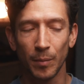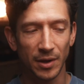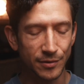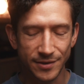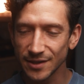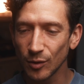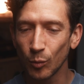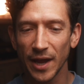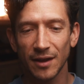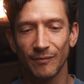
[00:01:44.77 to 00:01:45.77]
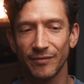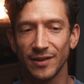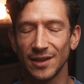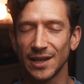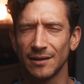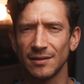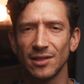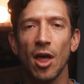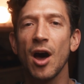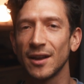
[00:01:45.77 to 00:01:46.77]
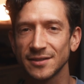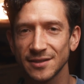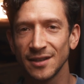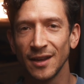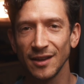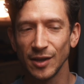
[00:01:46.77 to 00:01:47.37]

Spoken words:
but you still wake up feeling lost,